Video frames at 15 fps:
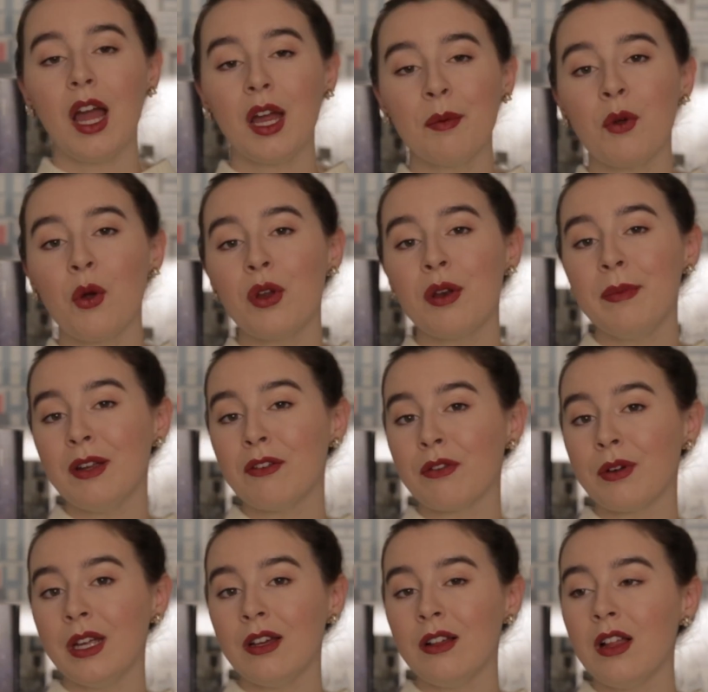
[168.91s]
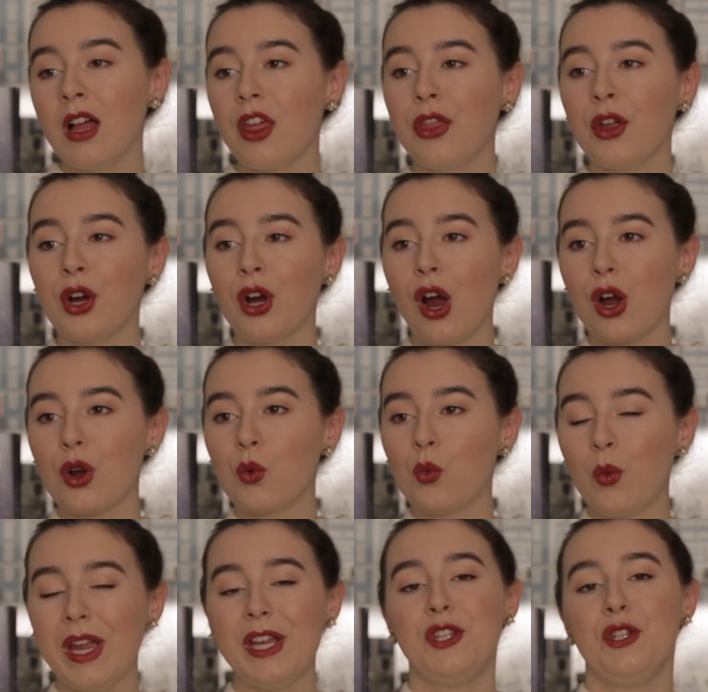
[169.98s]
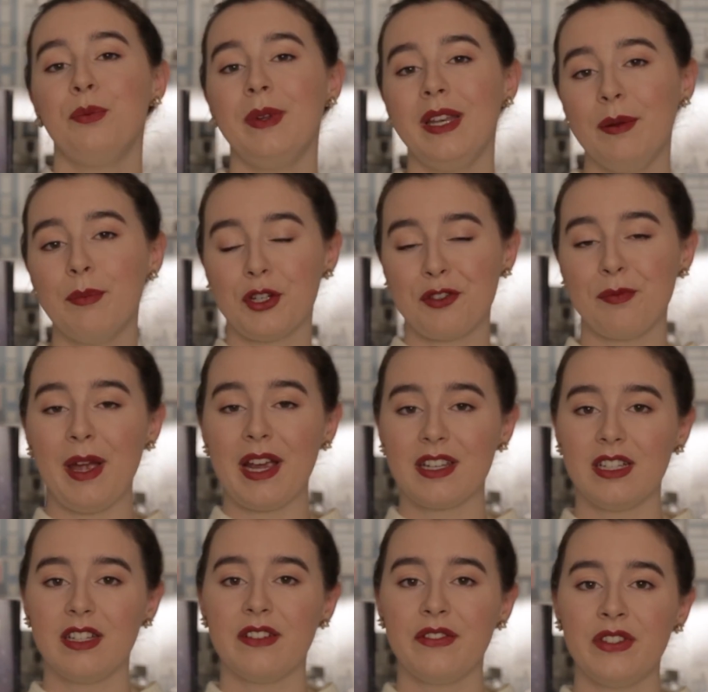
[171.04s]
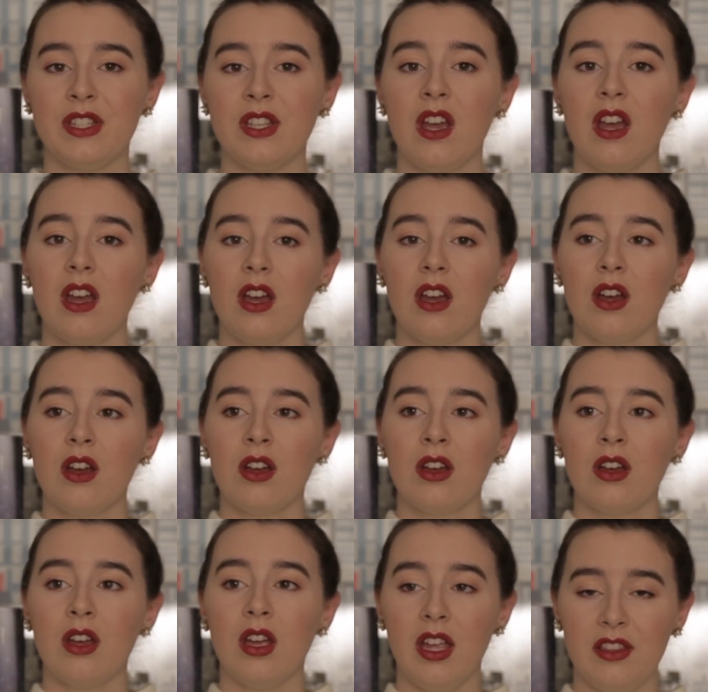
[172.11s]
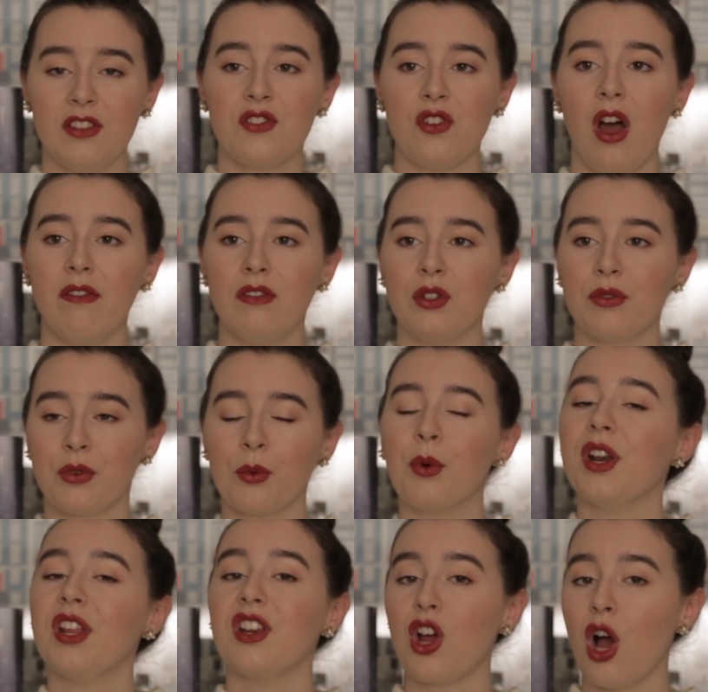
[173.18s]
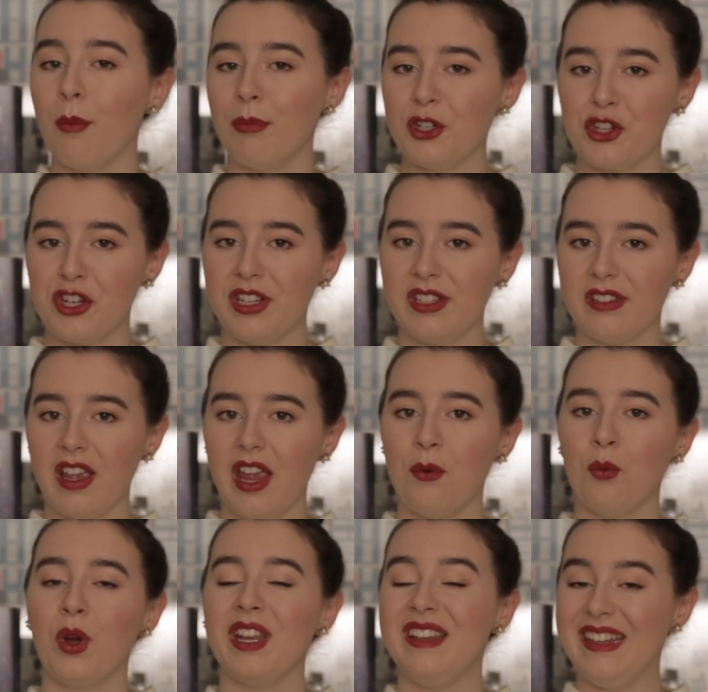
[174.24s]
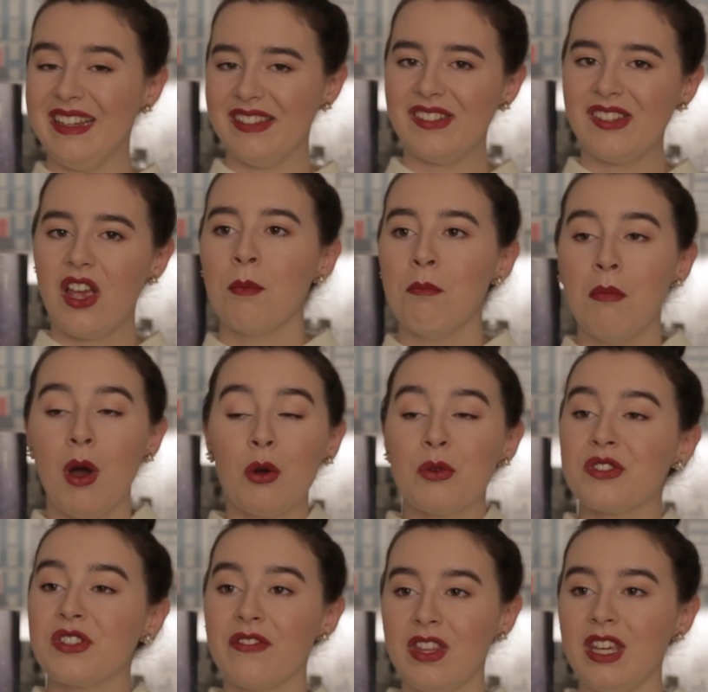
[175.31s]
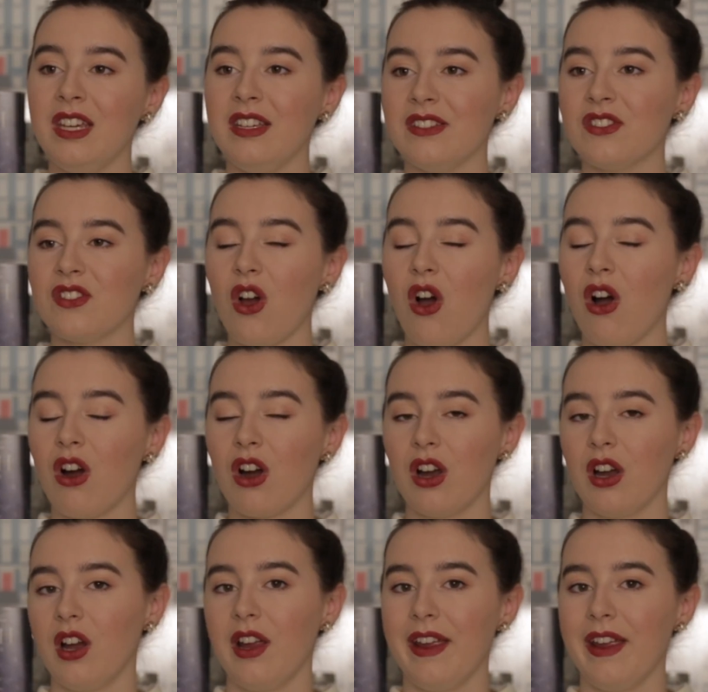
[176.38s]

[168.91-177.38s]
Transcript: I am going to be real, there are way too many perspectives in this novel for what it accomplishes and what it needs. Most of these are